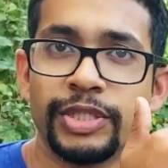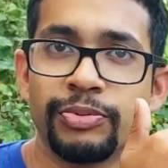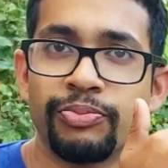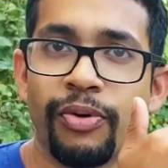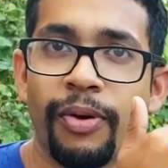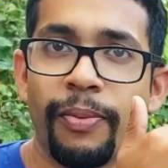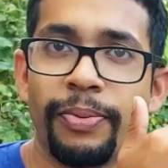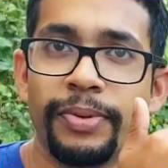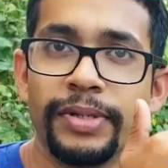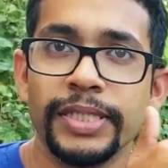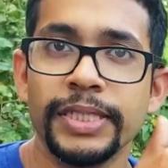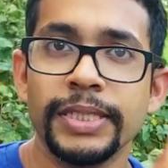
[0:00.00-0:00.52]

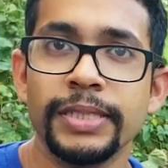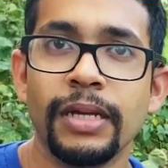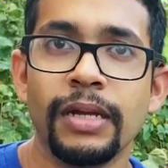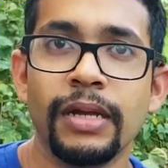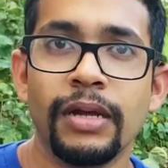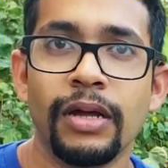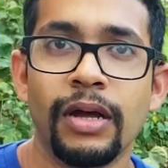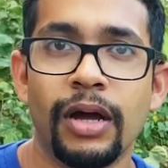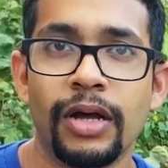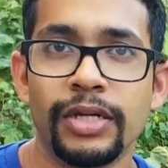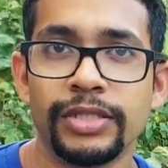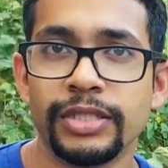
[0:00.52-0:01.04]
properly,
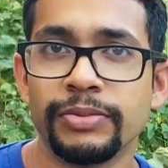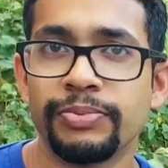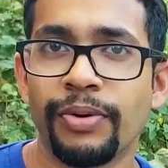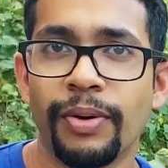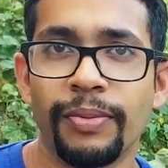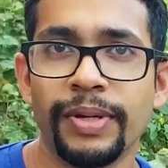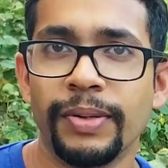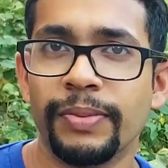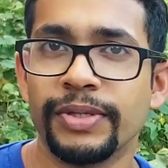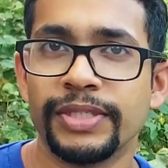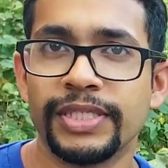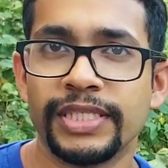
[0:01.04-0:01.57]
until
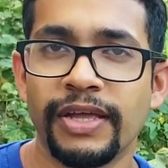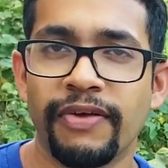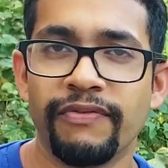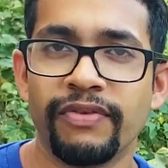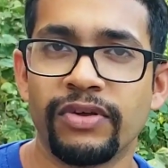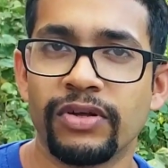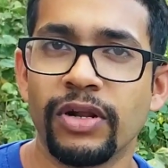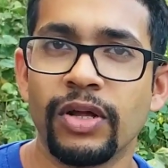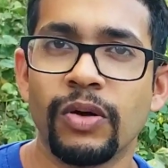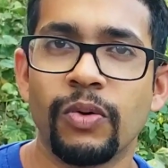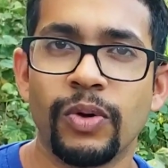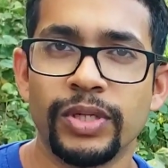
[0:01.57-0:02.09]
probably about 7
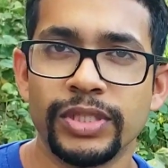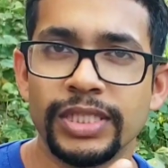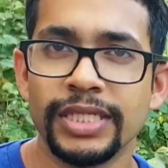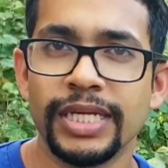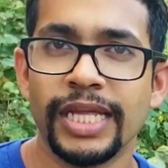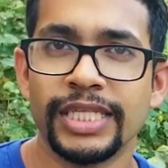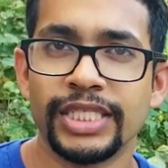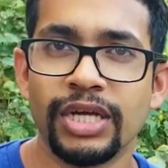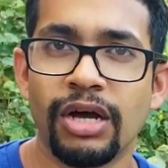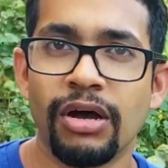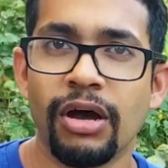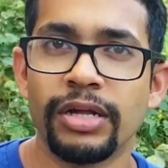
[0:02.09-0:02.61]
o'clock. Once it
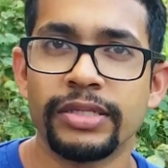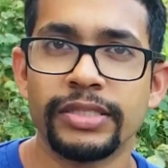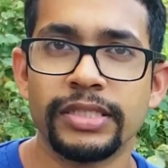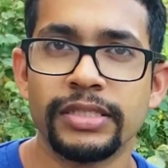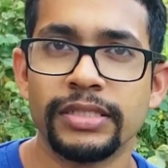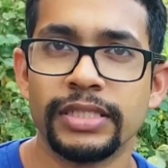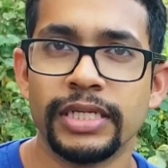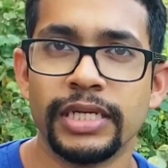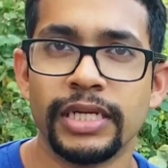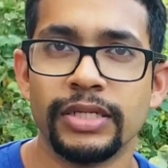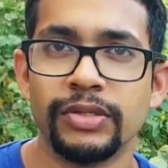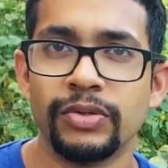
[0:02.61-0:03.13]
gets hot,
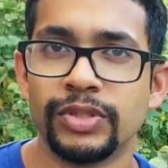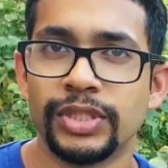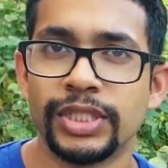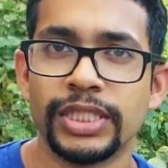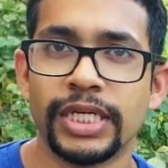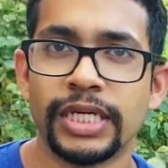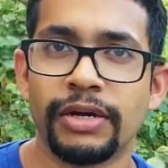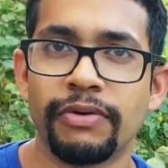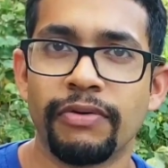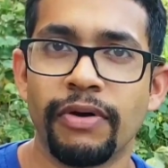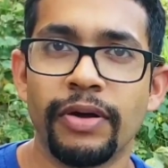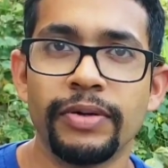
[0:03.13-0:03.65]
they don't
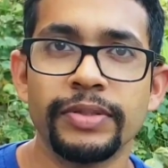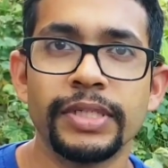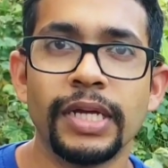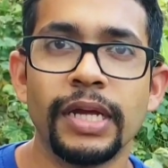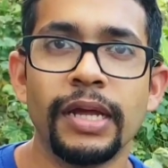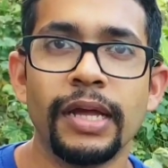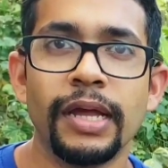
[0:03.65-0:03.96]
stick around.